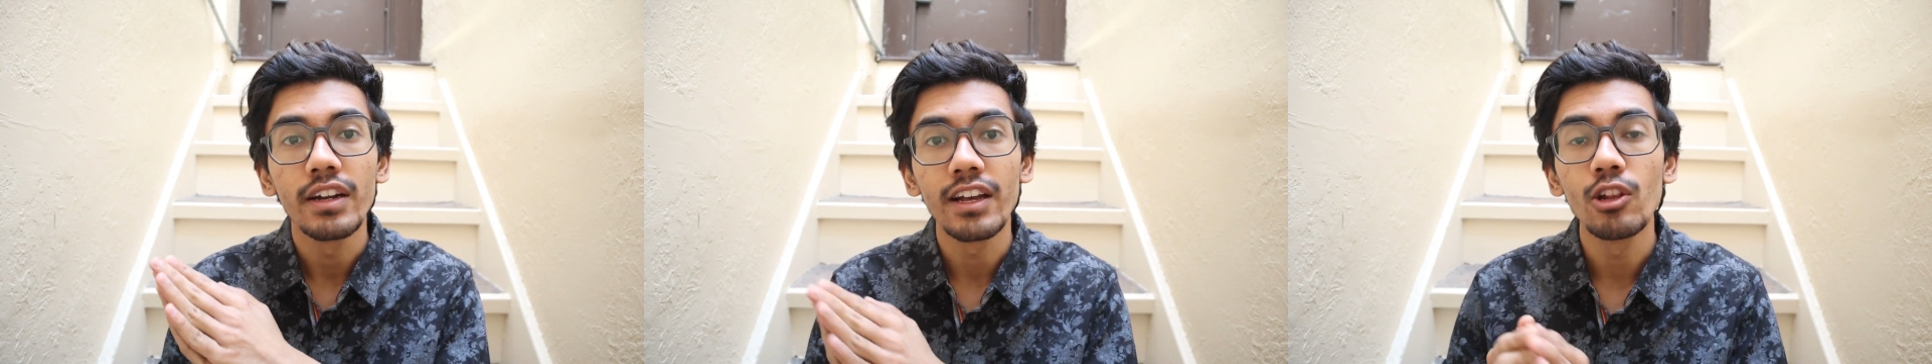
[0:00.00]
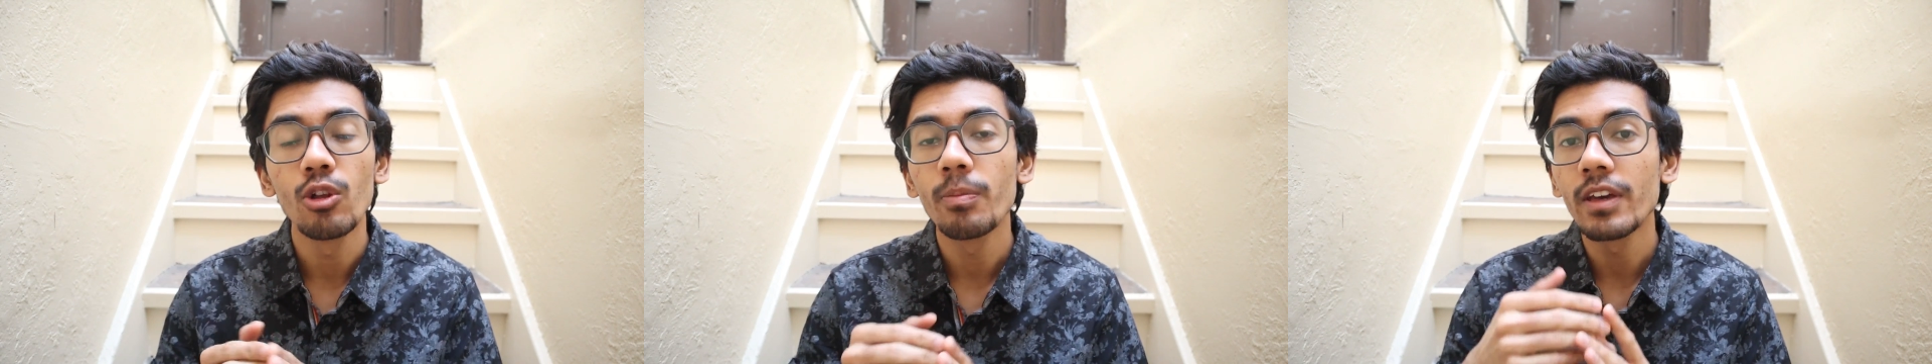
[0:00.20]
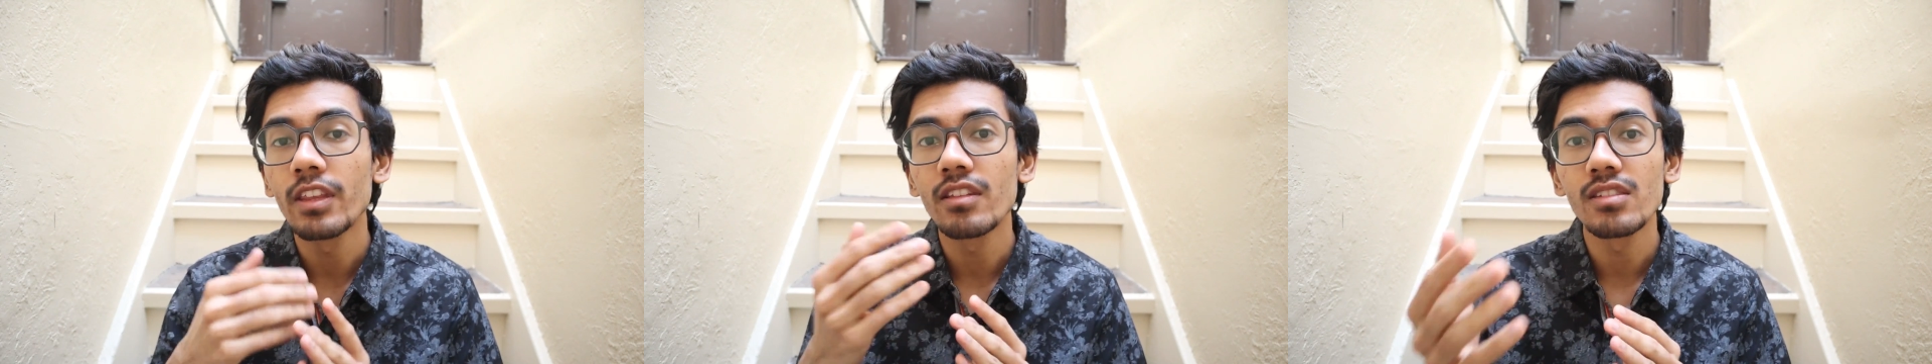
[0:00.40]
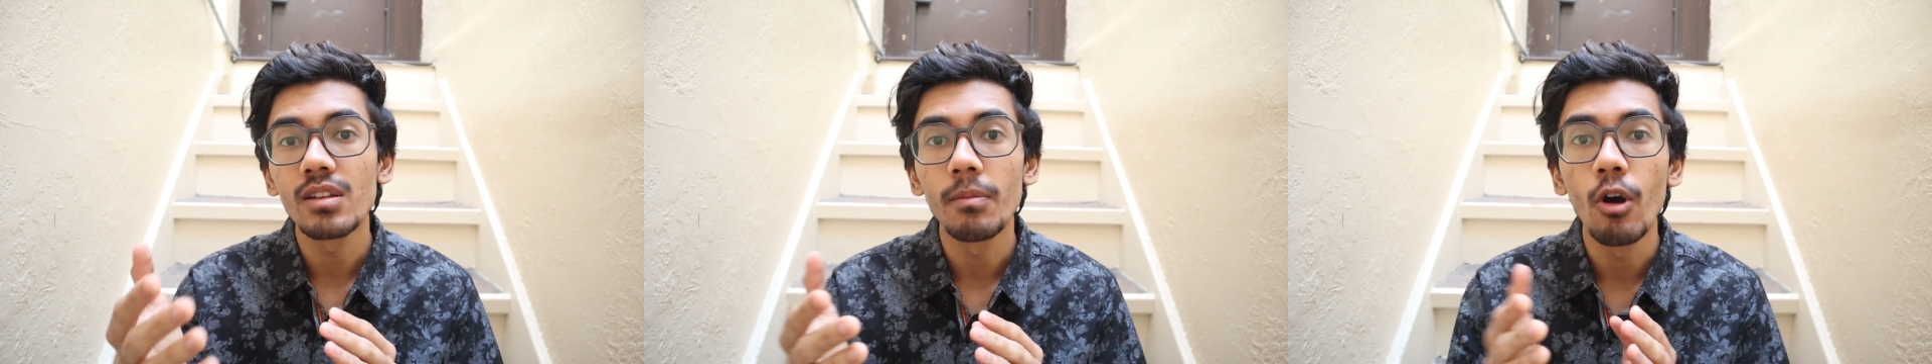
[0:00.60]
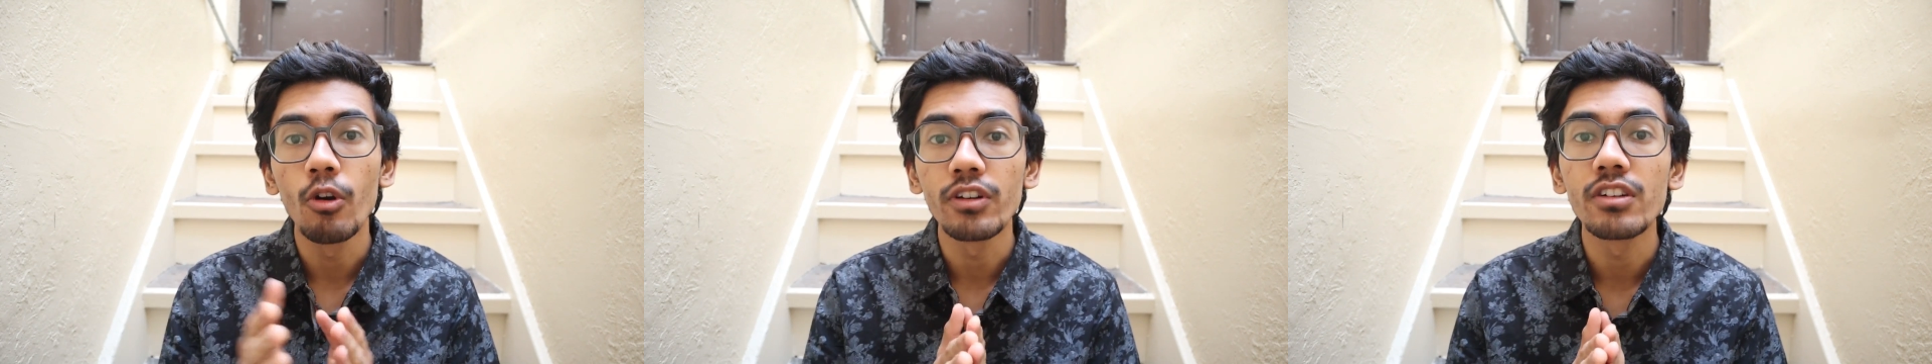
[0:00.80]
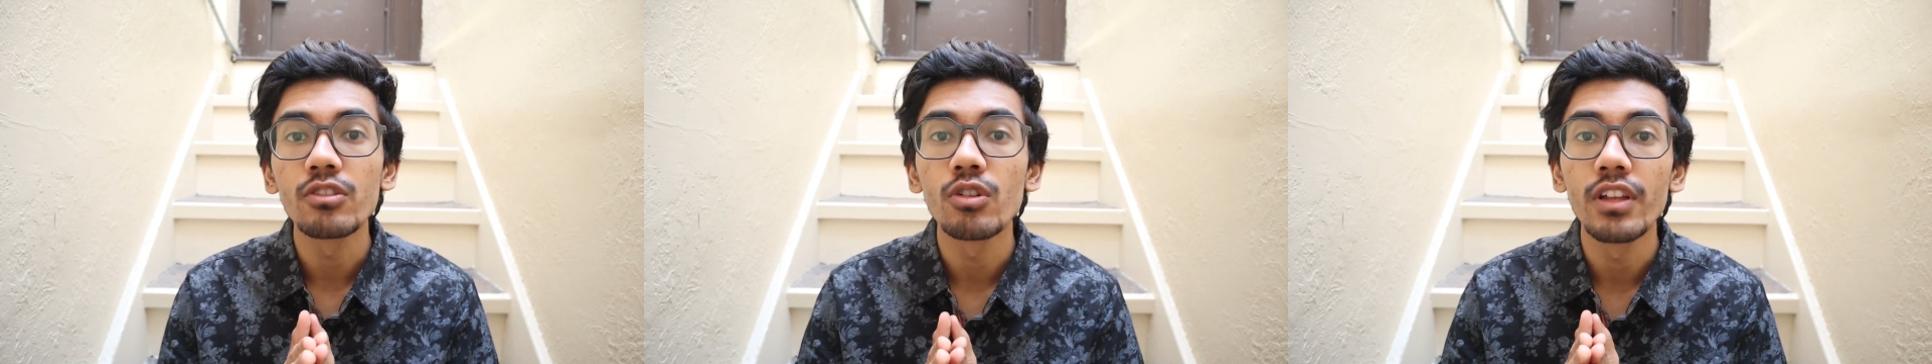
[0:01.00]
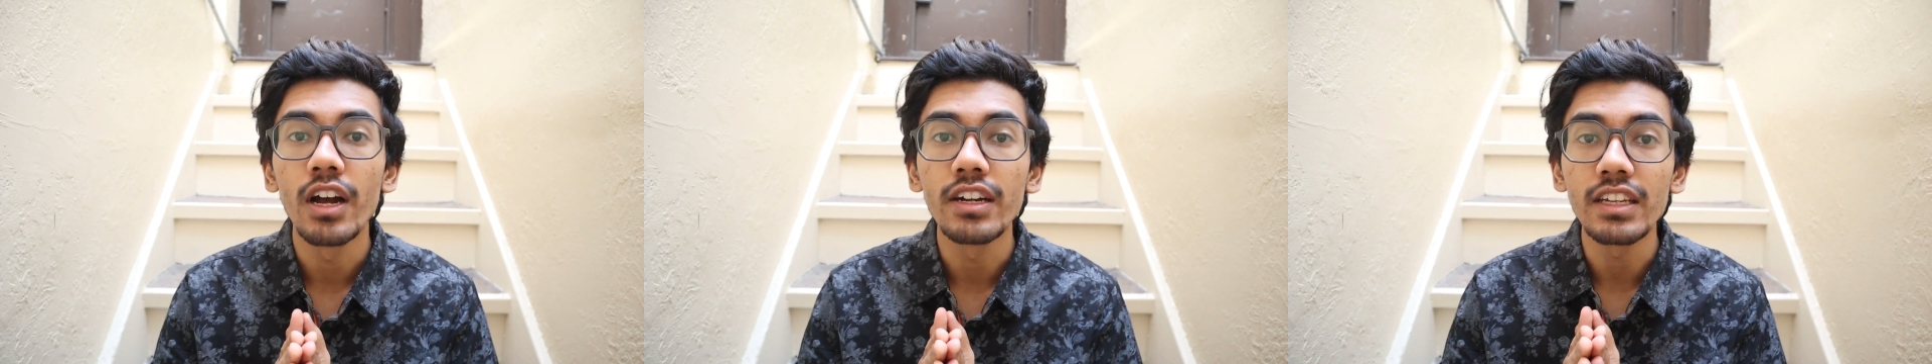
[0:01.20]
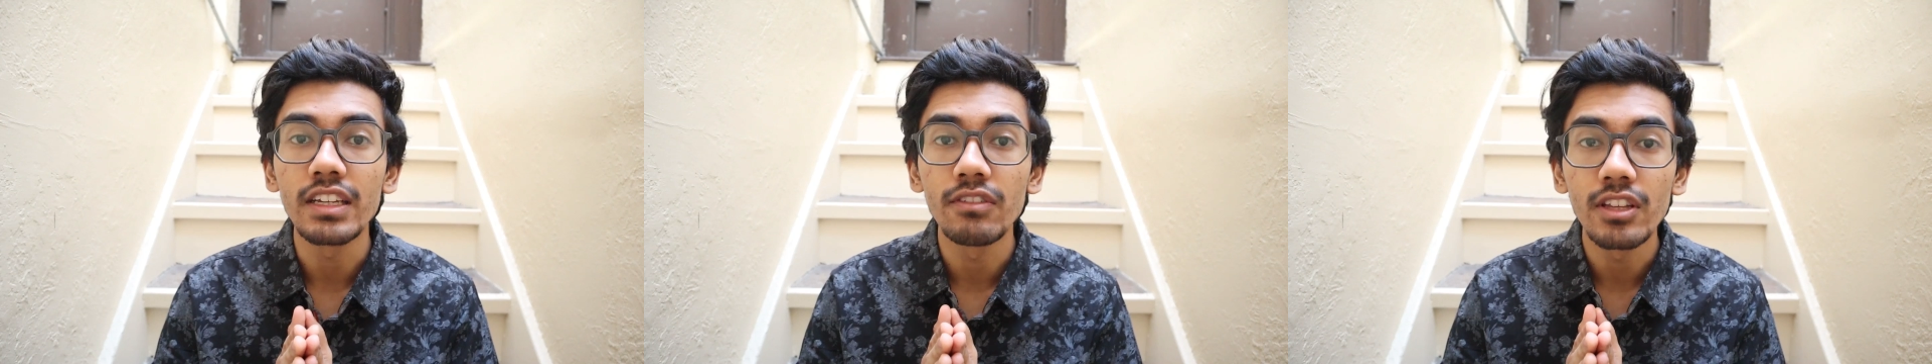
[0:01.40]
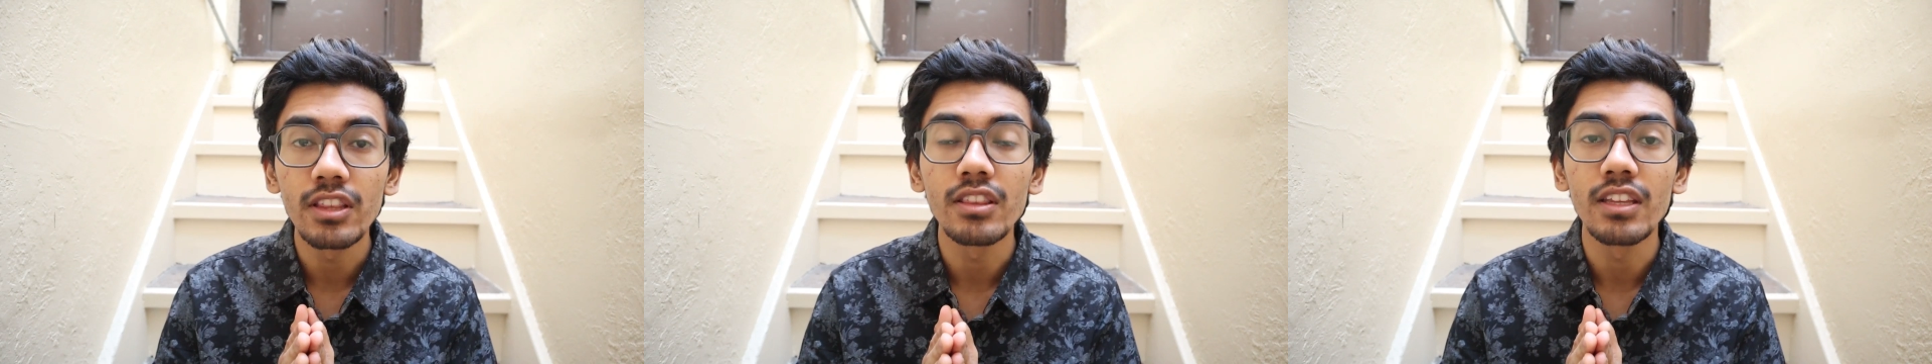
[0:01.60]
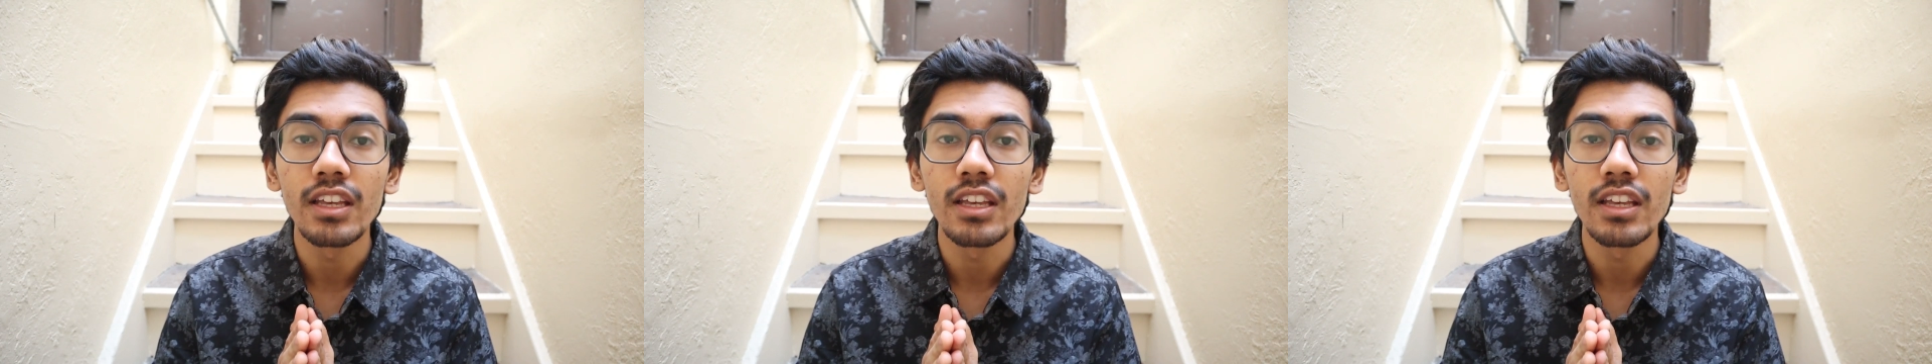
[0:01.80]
Tell your parents about it so that even